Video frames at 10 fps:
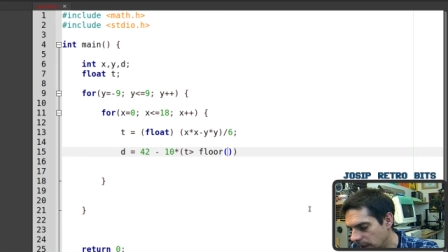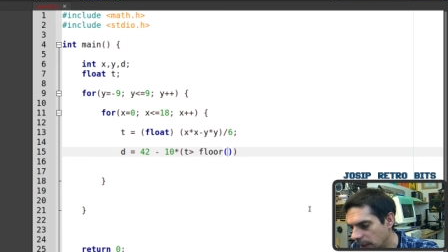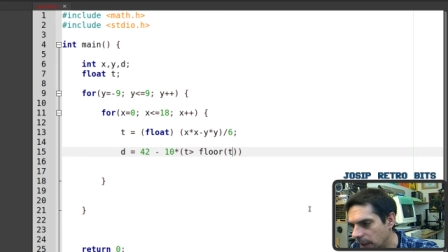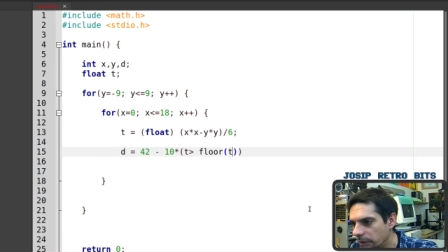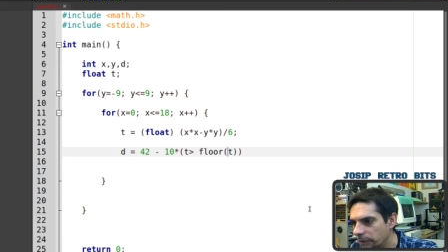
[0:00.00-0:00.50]

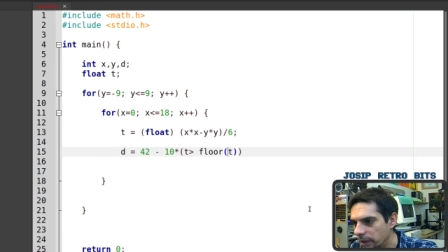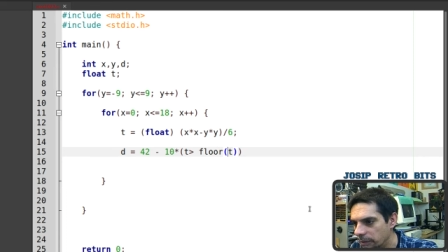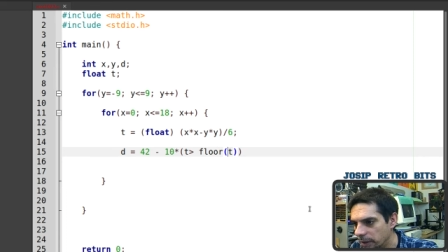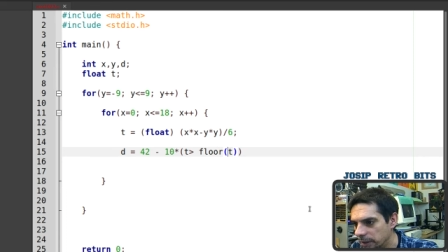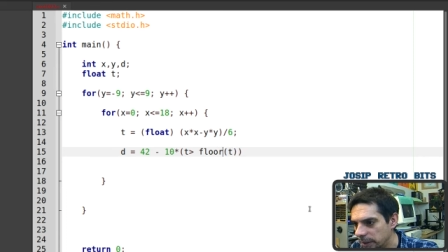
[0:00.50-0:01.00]
uh,
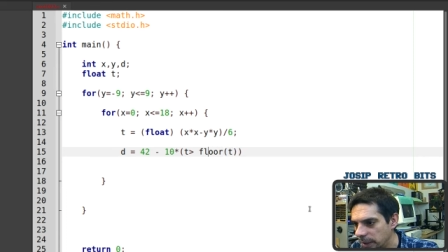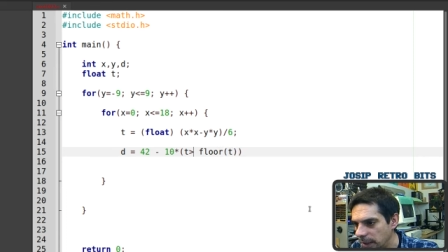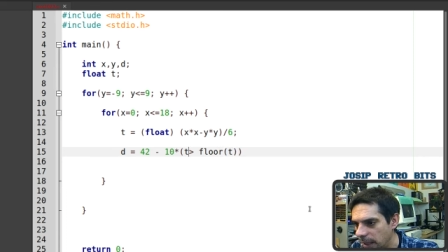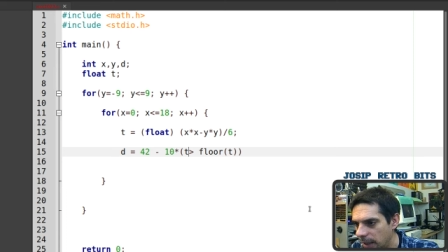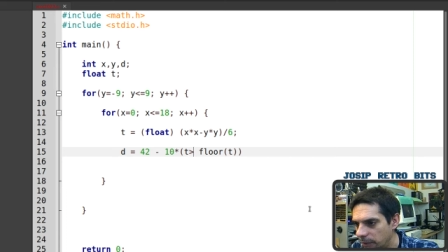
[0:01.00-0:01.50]
variable t,
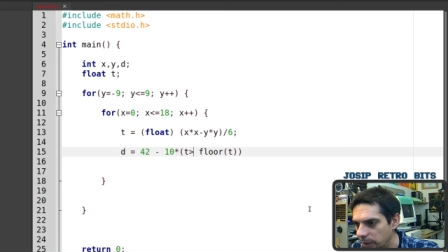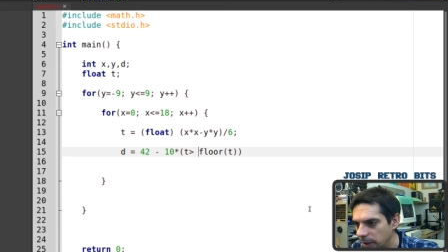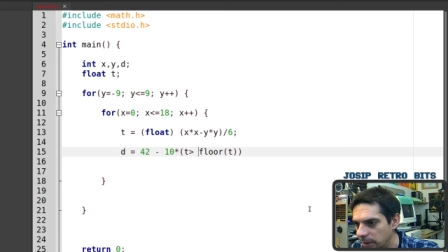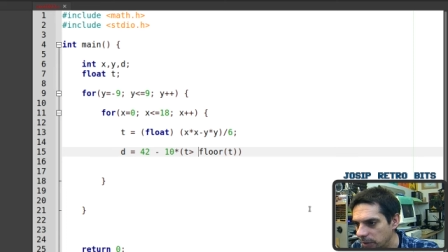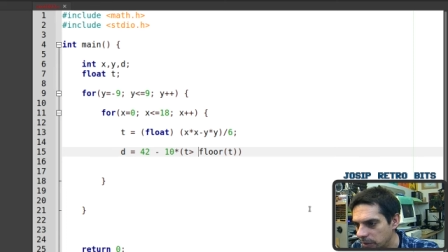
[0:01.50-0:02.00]
and we
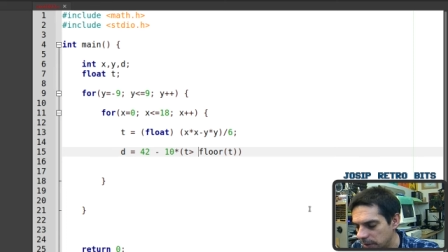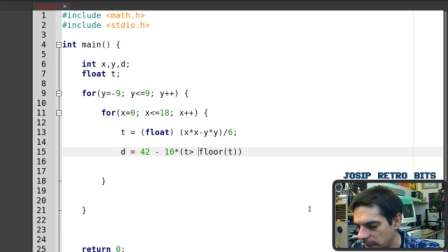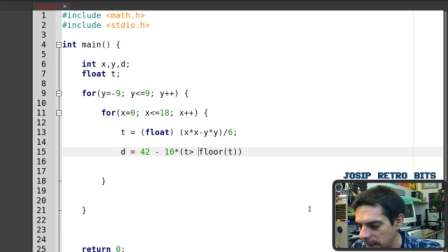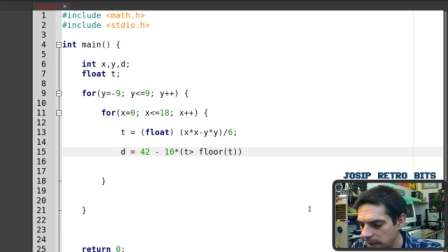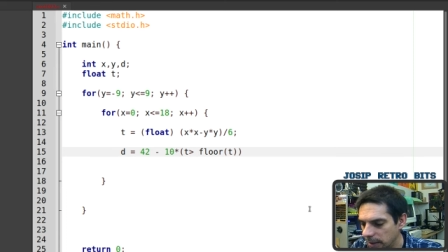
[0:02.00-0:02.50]
need to
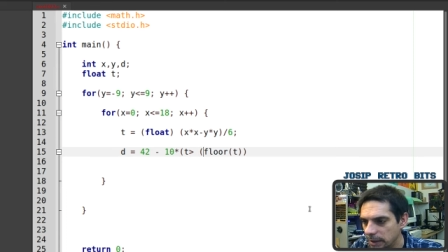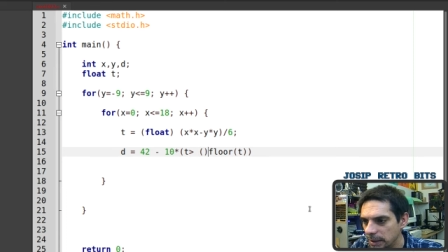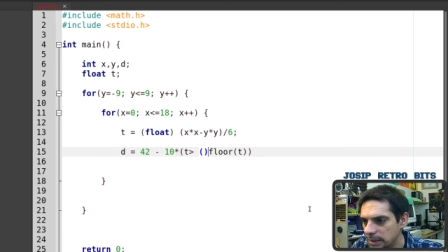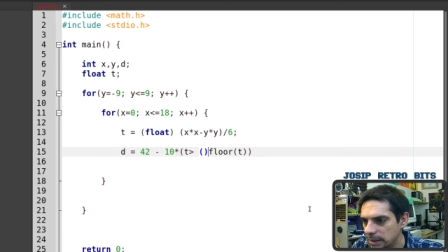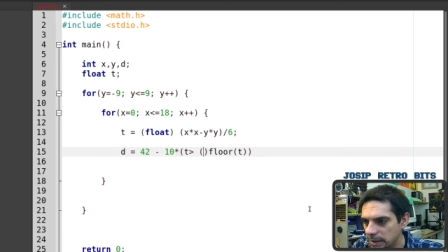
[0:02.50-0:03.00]
say that
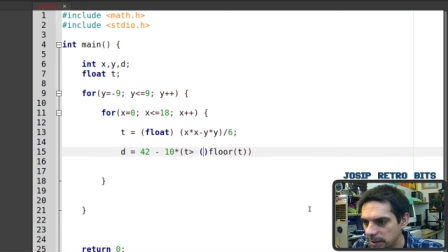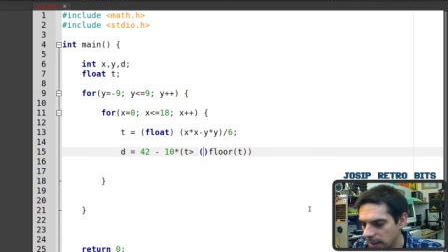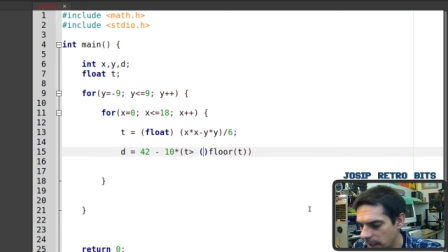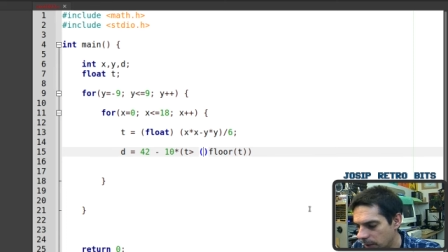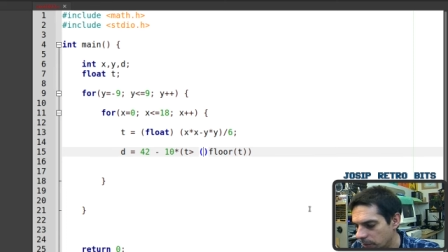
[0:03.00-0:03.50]
this is
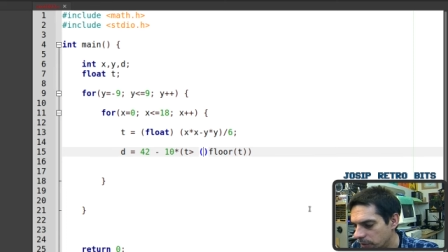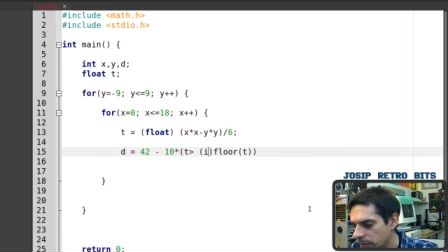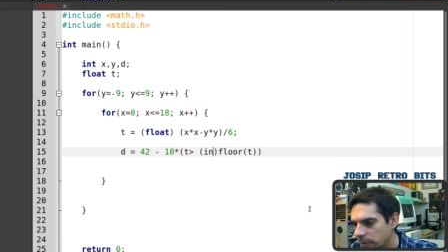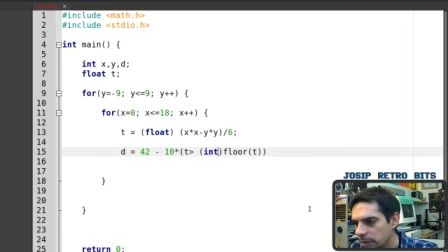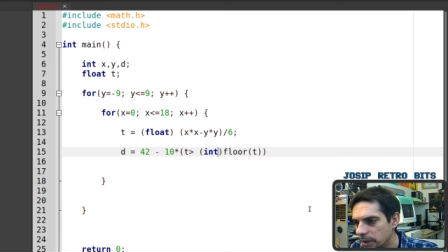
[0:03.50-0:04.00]
now
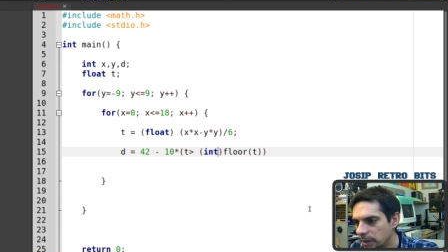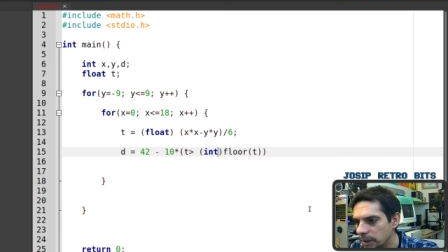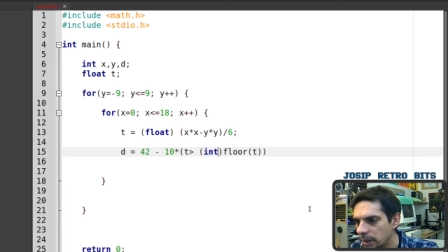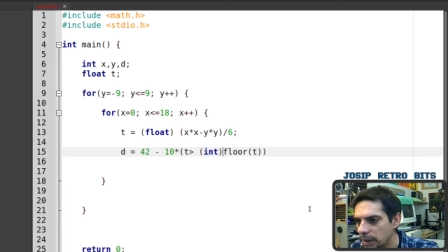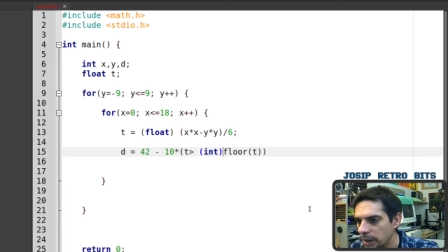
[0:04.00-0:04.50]

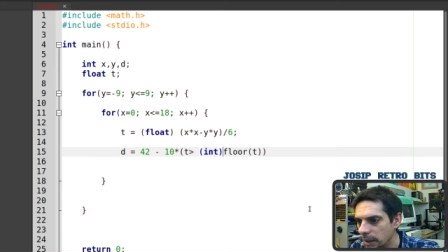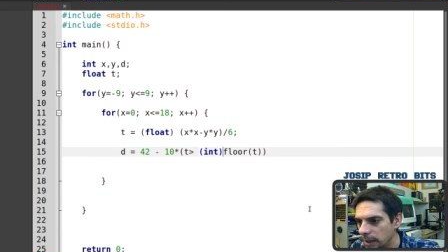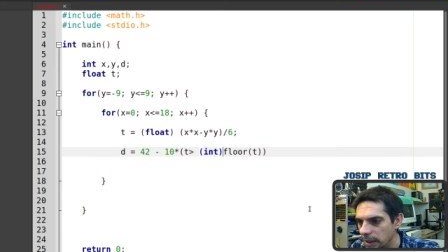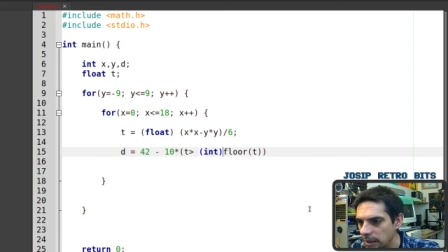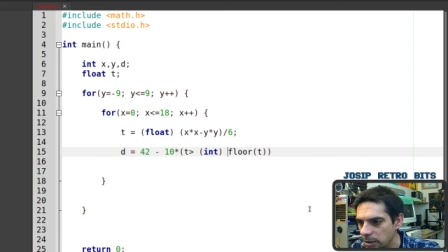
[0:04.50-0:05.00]

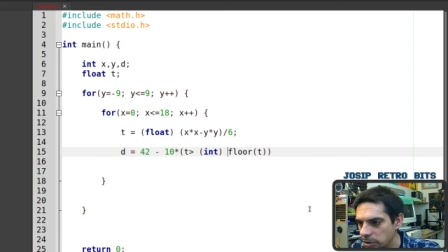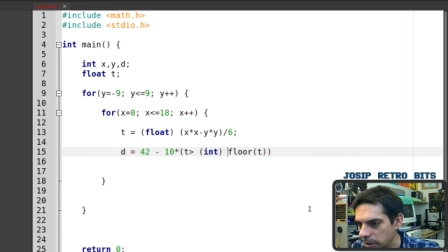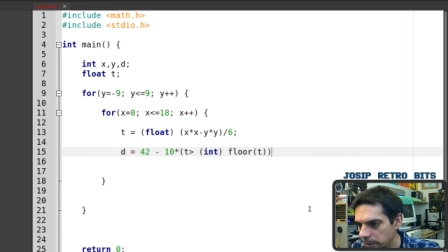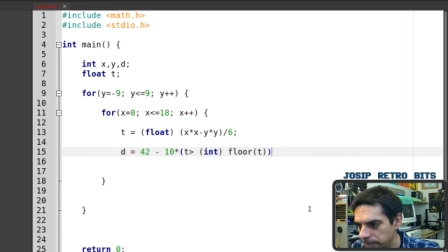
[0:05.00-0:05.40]
integer.